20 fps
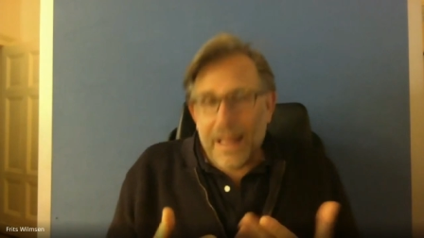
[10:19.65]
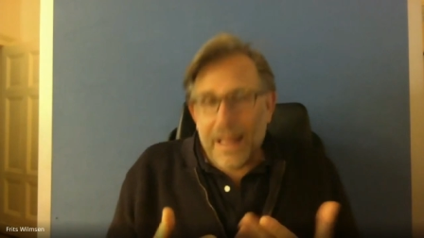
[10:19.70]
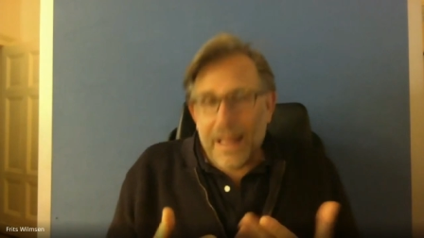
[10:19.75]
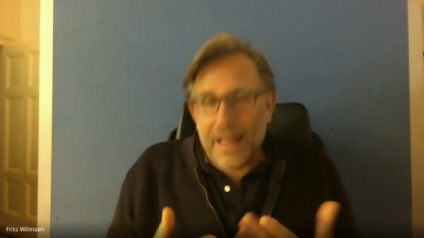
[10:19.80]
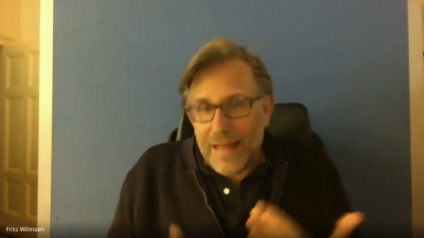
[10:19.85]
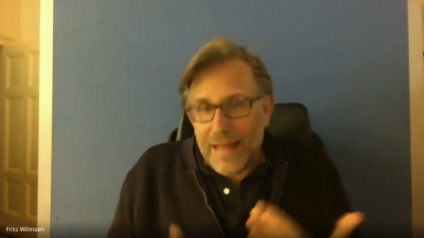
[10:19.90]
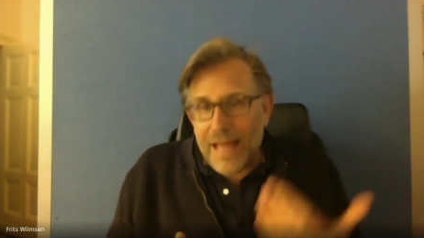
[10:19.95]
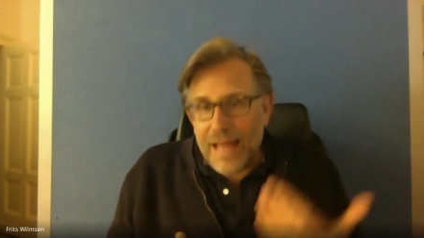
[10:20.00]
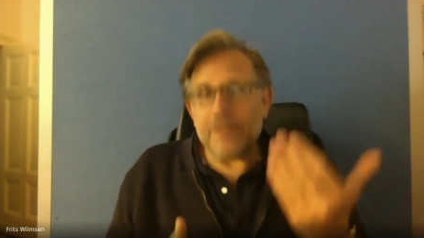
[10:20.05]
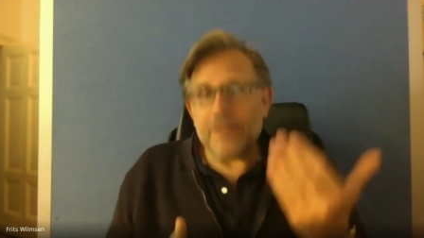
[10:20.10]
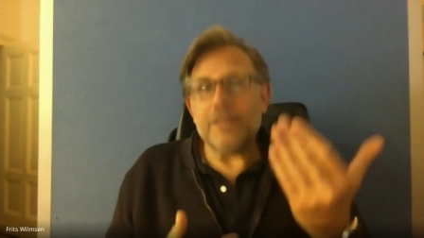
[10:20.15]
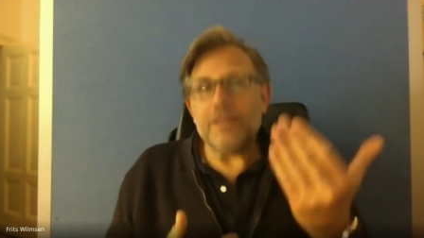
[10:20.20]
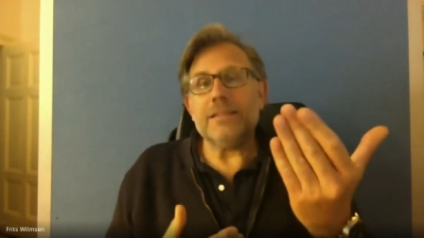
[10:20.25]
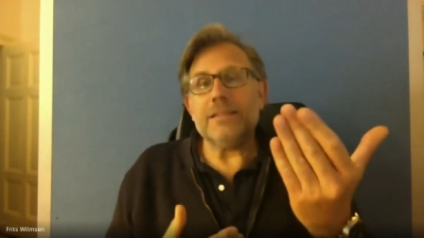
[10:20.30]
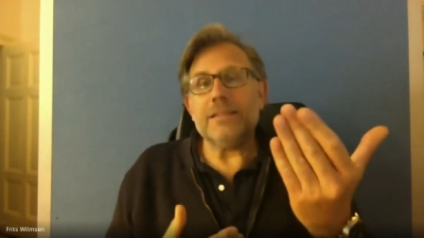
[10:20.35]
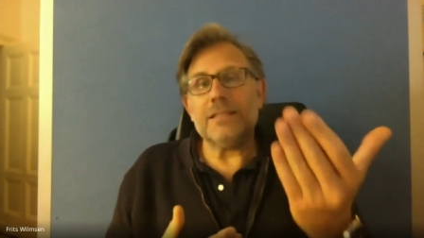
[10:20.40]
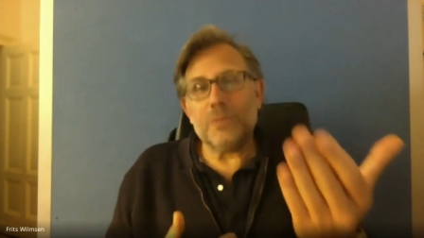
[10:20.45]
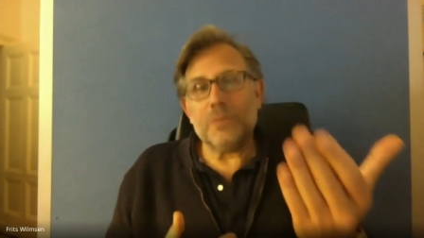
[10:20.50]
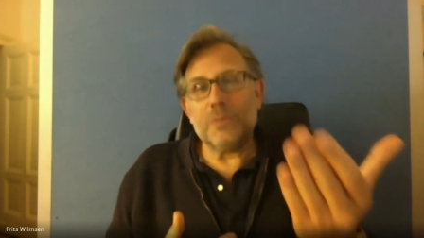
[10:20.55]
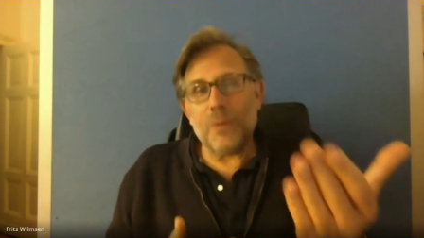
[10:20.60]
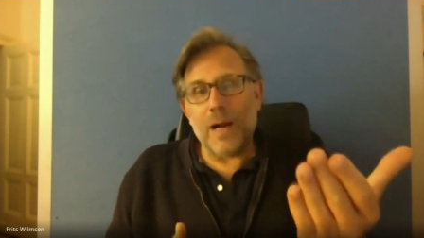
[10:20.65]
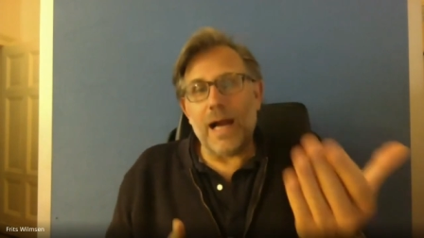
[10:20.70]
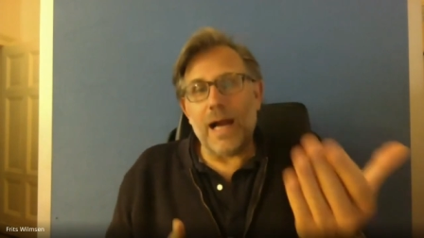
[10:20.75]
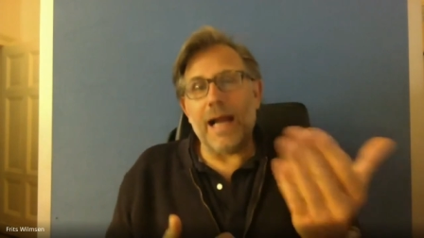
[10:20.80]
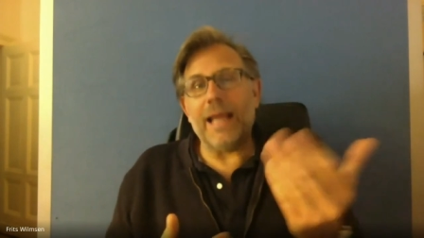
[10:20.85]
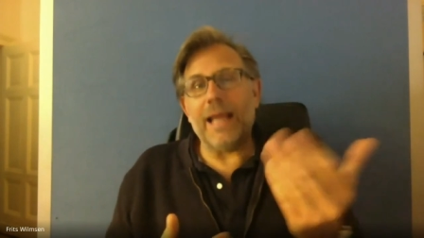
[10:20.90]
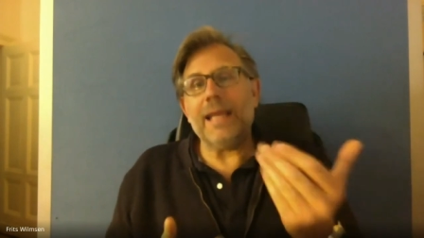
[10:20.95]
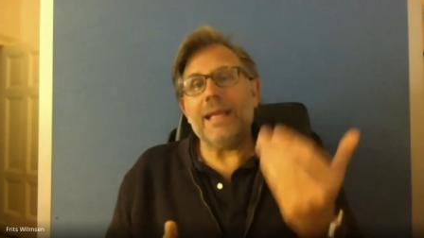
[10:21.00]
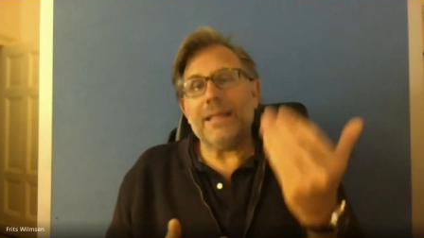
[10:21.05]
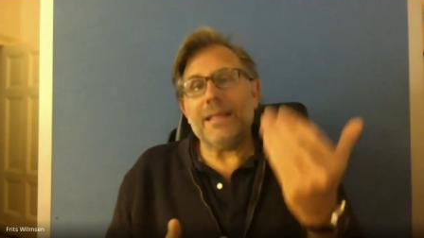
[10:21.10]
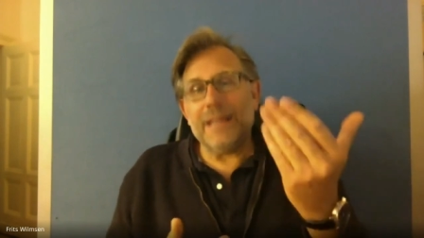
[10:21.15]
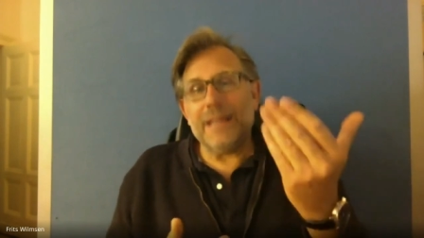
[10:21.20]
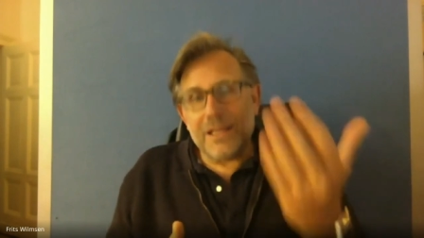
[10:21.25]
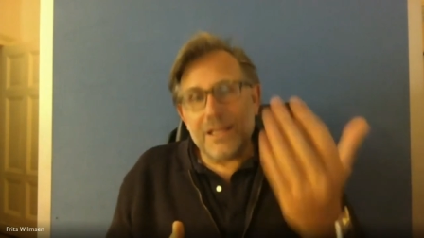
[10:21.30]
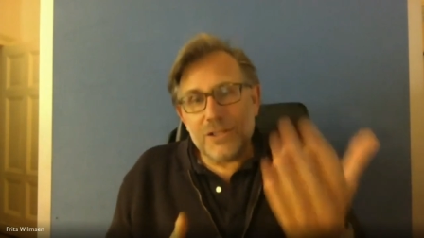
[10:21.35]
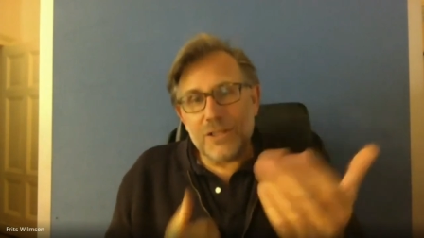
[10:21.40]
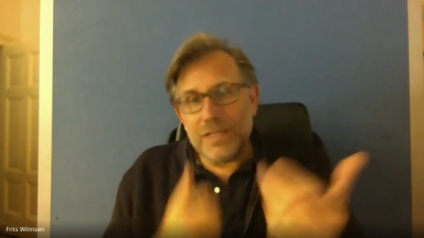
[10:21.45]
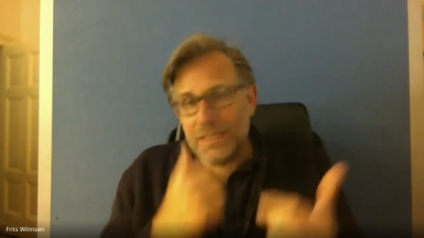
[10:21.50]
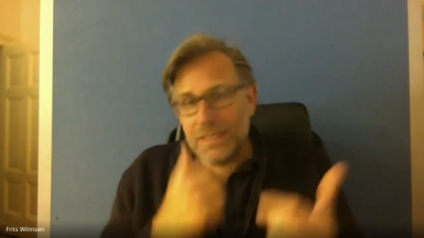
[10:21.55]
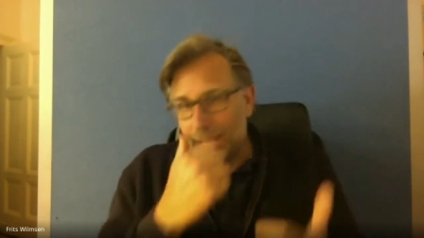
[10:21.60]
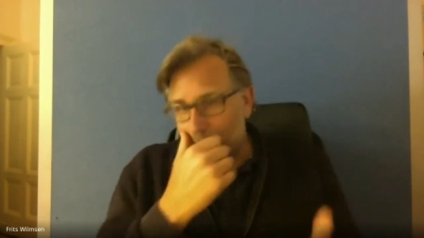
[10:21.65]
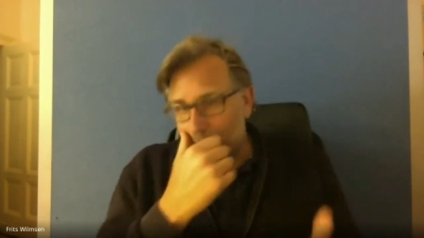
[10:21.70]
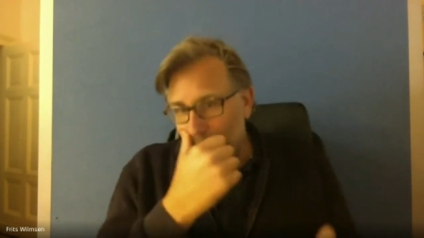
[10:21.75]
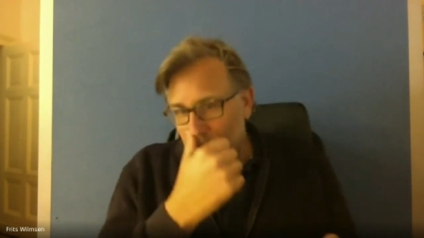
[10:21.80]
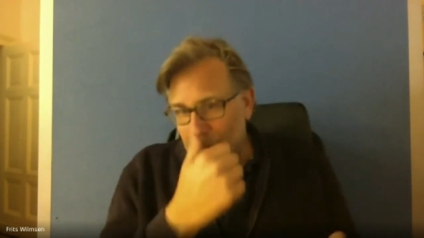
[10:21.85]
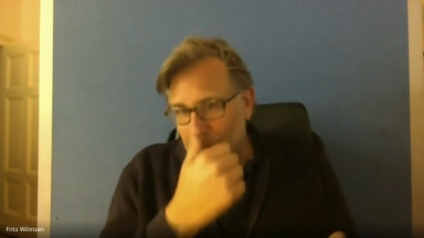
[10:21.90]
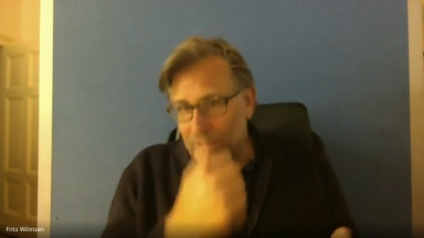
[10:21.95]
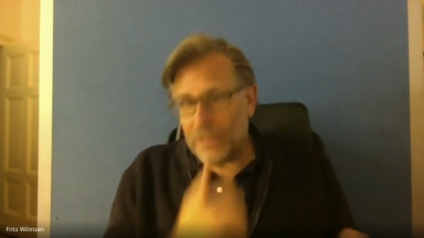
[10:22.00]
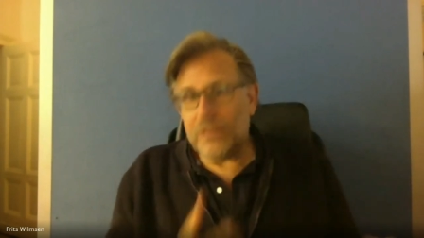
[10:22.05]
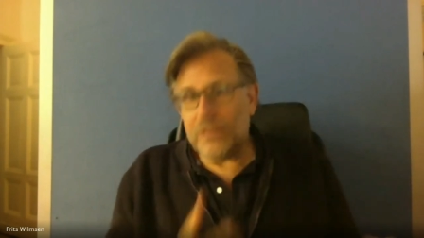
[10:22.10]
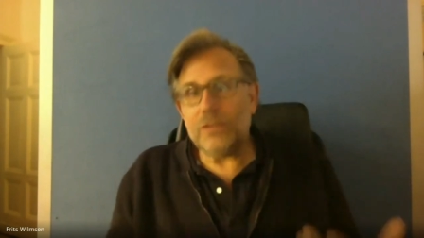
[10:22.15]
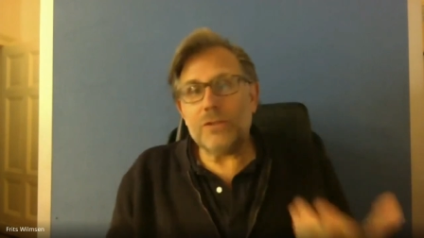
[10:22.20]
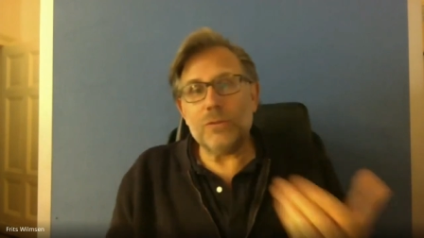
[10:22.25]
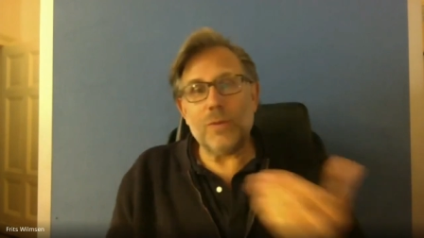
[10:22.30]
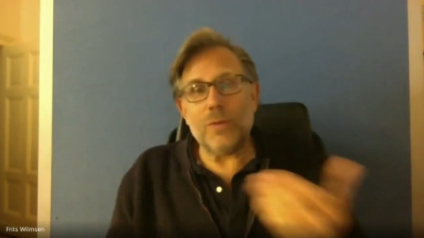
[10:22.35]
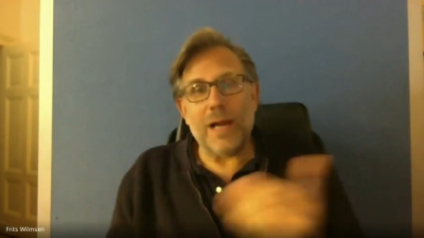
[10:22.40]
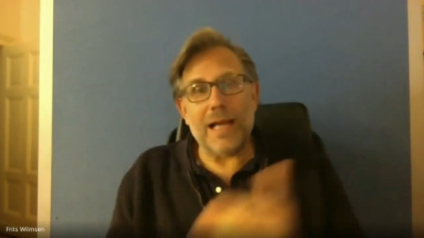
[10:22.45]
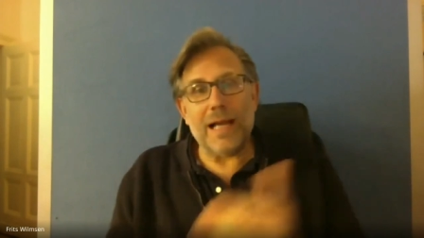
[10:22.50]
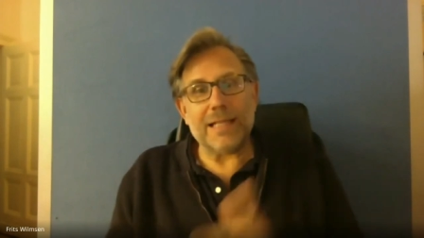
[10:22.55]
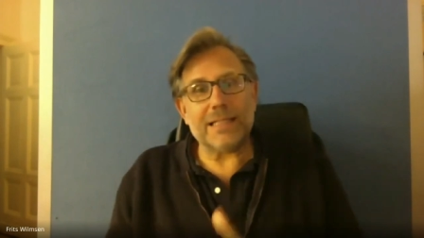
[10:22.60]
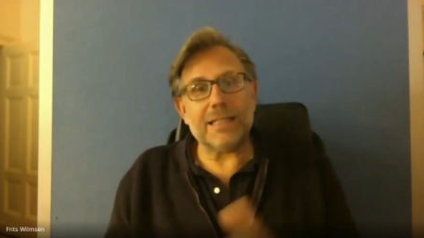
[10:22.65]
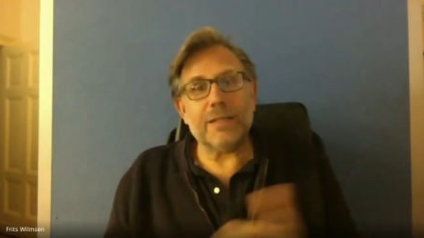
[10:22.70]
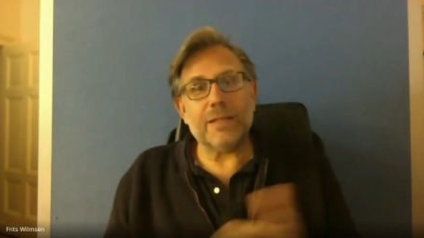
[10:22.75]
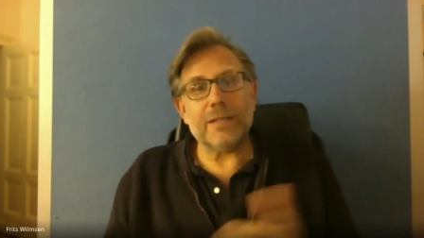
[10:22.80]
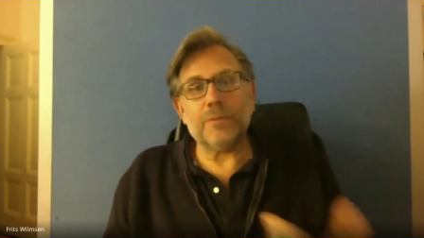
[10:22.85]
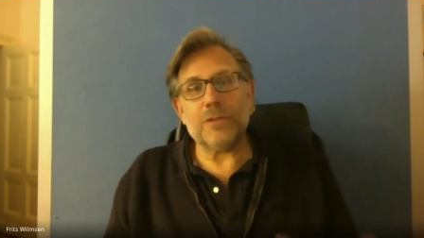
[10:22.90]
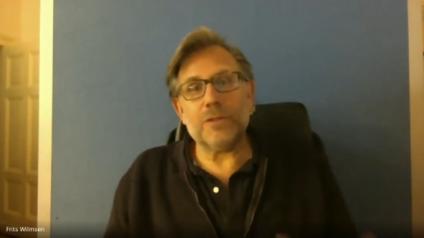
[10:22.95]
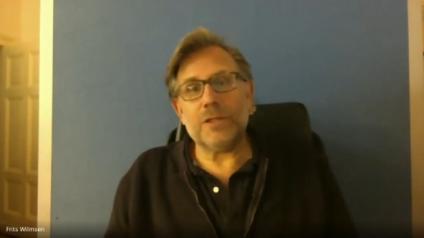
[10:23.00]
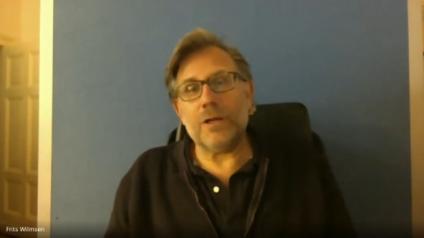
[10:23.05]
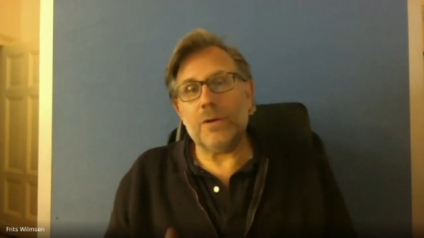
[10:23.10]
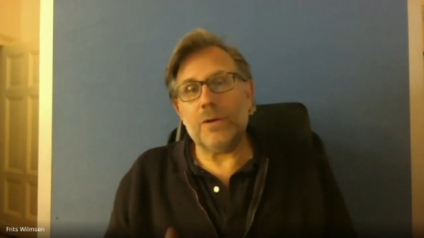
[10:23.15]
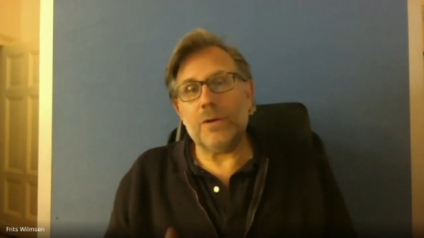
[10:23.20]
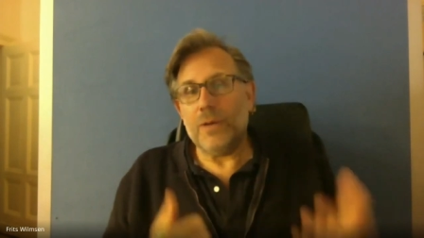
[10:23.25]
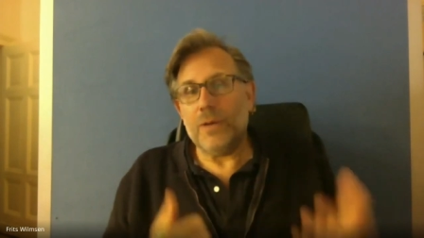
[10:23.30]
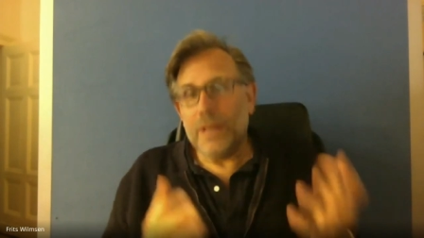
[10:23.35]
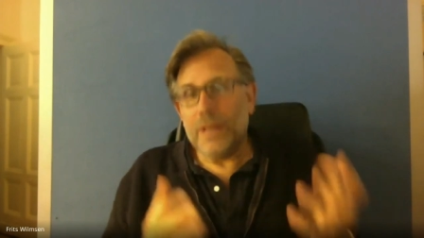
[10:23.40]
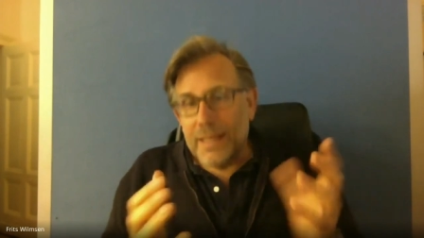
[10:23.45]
And that's why connection is important, to ask them, so,